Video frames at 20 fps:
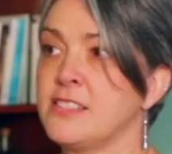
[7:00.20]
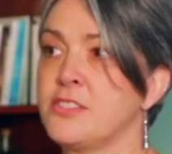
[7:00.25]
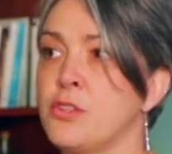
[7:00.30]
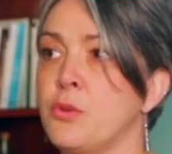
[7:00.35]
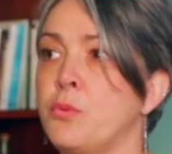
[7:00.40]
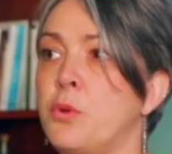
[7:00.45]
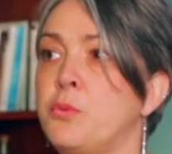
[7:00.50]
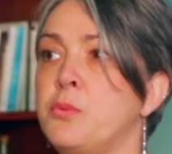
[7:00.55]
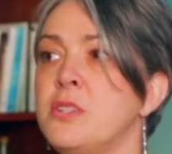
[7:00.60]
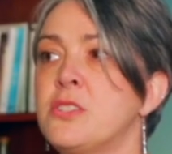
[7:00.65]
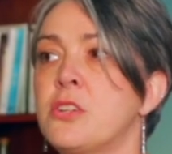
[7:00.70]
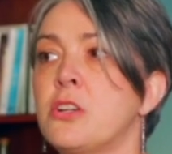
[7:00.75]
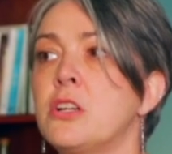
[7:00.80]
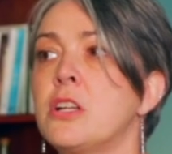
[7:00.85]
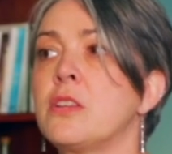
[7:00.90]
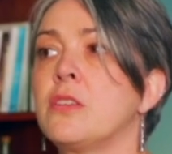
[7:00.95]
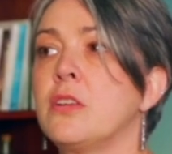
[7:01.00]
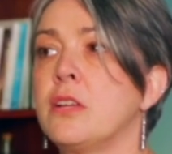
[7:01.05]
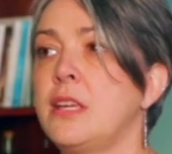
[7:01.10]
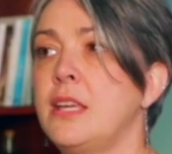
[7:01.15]
So when we
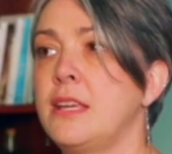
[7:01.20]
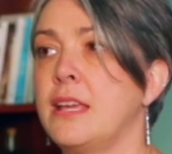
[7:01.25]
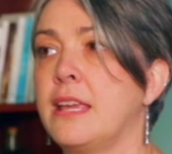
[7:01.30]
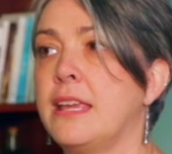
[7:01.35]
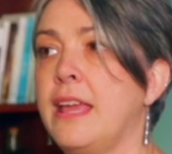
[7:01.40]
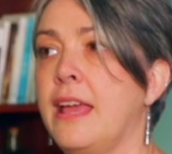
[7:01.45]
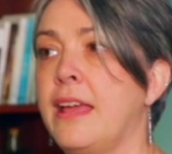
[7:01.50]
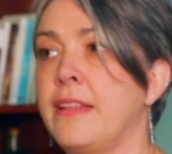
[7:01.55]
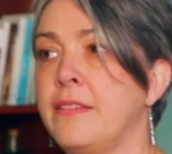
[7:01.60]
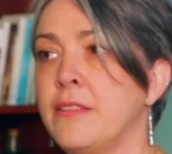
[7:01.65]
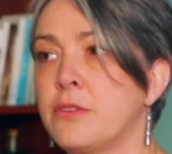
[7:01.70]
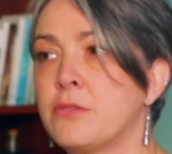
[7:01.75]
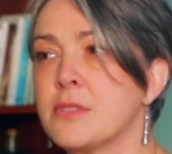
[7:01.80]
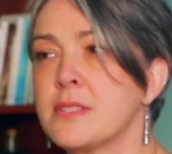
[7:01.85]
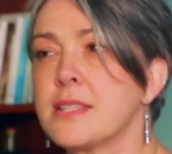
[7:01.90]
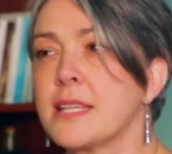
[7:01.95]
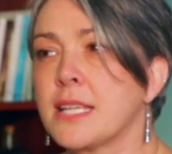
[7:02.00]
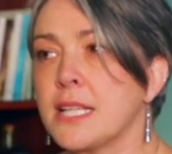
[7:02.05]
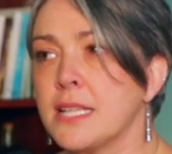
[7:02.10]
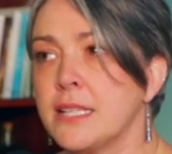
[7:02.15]
started looking again, there
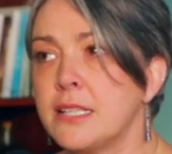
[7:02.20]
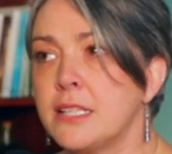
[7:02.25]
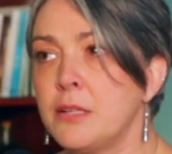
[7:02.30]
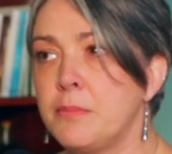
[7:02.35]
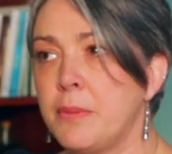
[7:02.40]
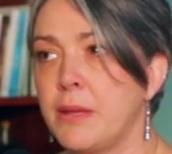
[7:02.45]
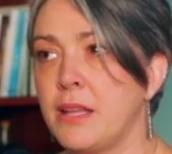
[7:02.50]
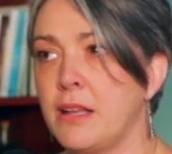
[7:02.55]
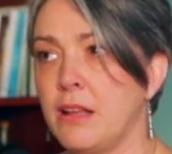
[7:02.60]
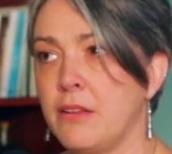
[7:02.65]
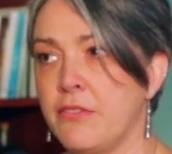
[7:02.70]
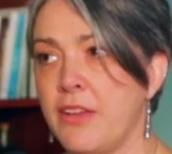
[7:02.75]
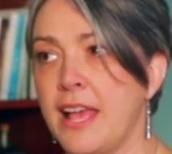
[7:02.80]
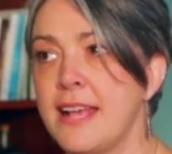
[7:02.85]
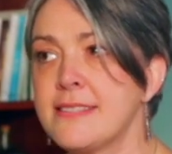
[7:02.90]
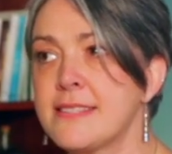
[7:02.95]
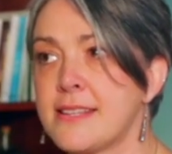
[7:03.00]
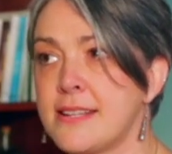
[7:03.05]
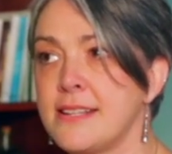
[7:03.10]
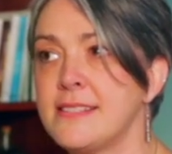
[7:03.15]
was like a little bit yeah, of
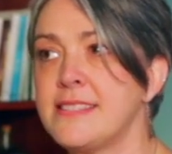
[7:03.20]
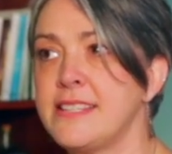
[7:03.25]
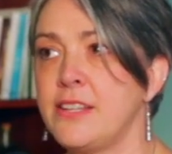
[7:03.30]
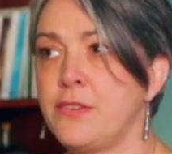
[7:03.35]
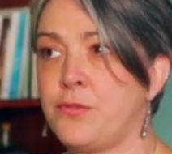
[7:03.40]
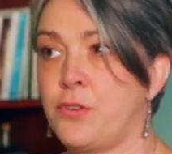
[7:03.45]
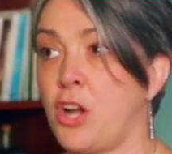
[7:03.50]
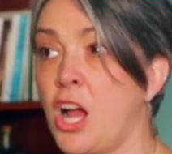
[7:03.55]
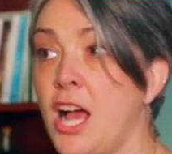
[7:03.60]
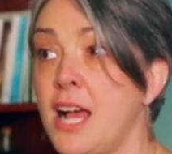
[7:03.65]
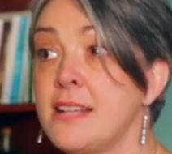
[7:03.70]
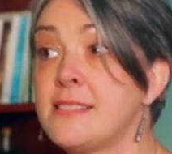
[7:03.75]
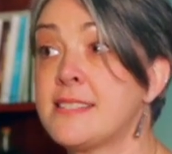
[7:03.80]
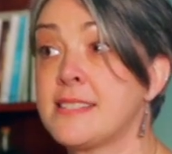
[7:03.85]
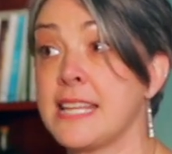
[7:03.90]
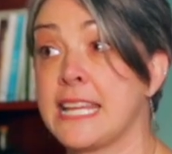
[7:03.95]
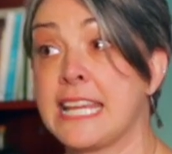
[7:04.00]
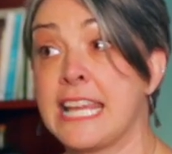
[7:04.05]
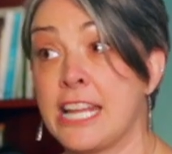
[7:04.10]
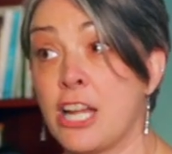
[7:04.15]
hesitancy for us,
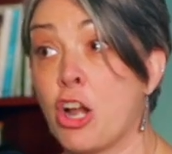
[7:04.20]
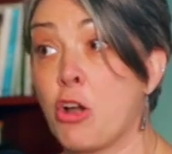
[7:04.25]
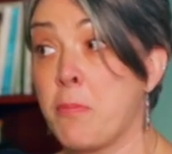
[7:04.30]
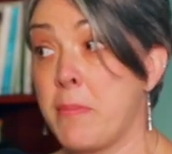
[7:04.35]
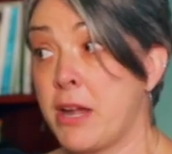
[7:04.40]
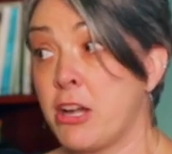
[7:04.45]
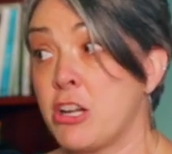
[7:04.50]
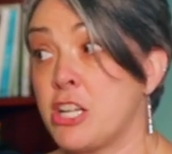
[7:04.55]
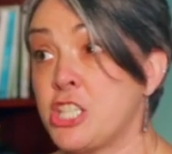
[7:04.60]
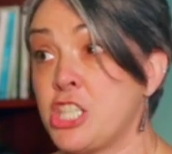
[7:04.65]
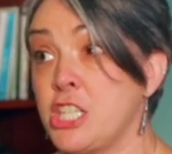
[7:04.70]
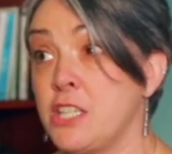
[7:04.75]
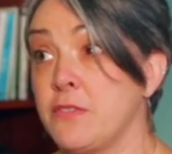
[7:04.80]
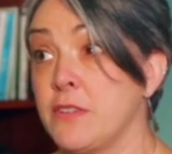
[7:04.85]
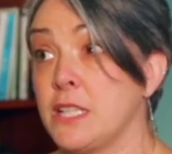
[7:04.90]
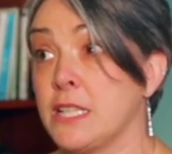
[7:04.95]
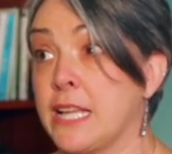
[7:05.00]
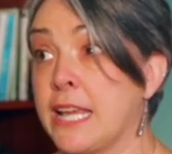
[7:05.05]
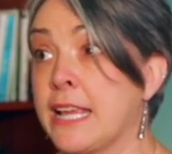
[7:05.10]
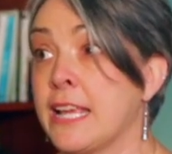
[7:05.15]
like in our marriage,
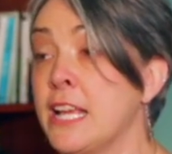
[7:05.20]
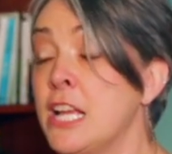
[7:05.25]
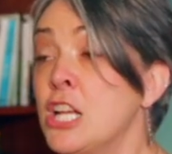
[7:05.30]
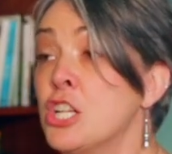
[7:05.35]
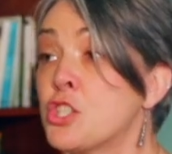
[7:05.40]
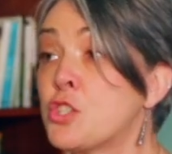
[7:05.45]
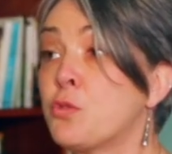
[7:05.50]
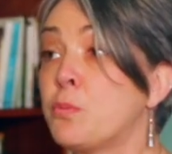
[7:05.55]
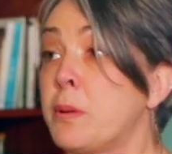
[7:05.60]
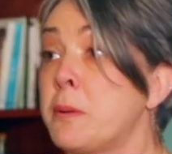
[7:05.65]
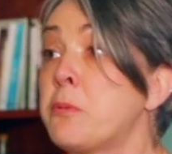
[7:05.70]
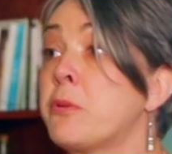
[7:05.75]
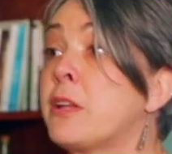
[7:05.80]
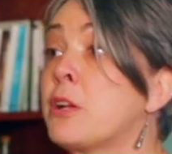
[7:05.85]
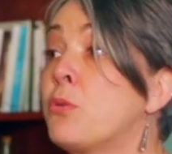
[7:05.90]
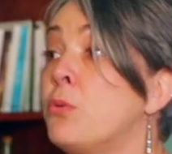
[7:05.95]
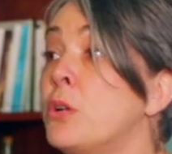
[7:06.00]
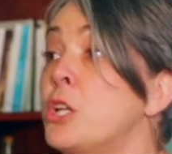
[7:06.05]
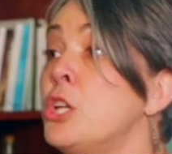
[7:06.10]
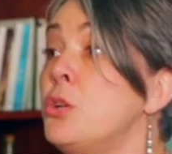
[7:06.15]
even like. So when people are
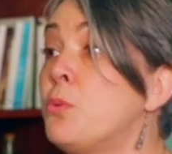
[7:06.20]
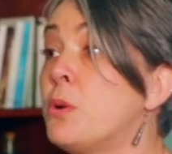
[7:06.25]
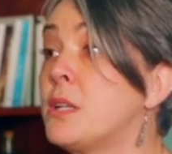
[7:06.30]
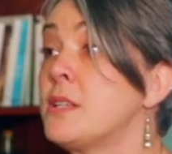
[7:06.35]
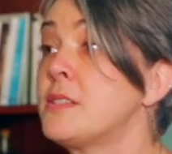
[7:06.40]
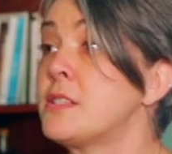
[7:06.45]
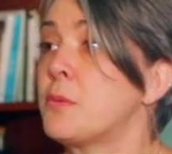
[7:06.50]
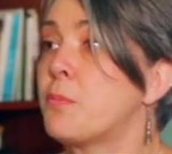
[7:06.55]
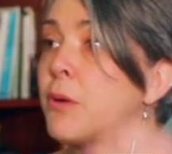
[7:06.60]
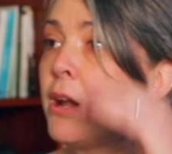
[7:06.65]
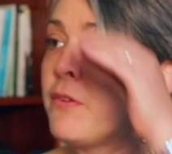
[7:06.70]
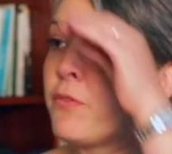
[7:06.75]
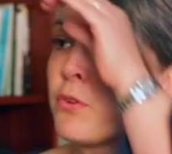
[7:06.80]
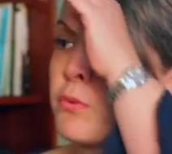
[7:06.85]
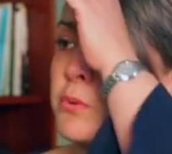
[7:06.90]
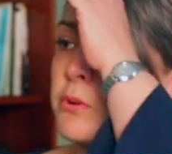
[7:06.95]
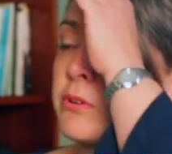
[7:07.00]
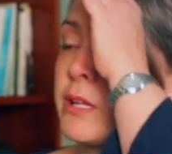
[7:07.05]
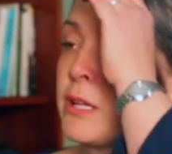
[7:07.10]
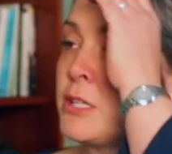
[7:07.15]
like, "What do you want us to pray for?"
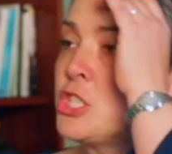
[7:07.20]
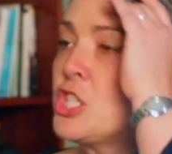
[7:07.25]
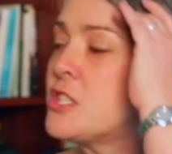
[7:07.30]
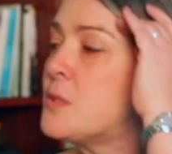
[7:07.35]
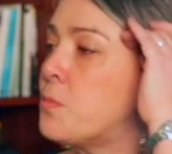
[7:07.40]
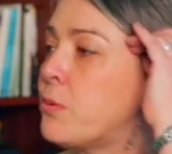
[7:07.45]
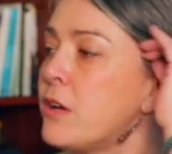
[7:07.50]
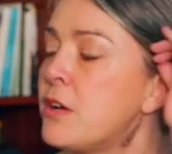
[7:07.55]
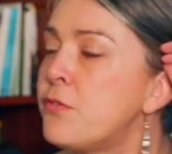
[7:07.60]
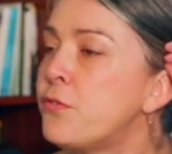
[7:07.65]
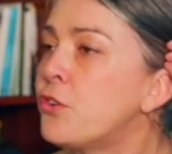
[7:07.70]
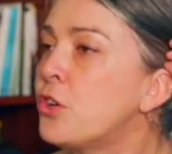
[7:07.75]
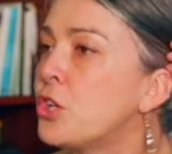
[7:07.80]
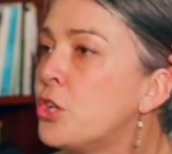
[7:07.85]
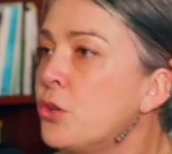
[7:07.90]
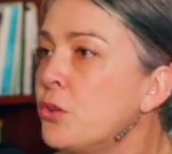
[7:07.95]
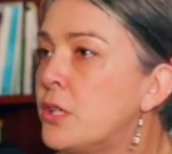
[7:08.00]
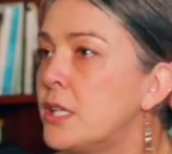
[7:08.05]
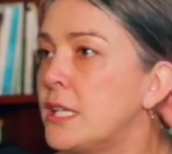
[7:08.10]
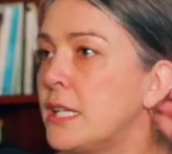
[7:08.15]
We were like, "Just pray for
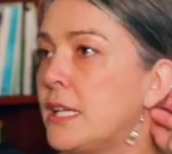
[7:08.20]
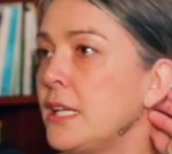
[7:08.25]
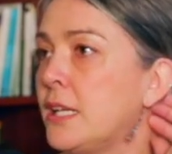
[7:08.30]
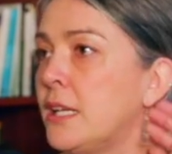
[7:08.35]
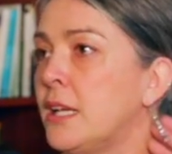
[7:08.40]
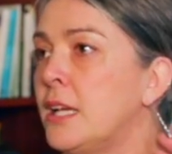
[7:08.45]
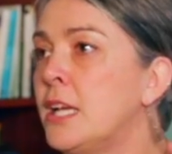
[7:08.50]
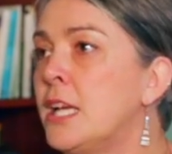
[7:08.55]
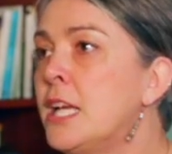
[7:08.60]
unity."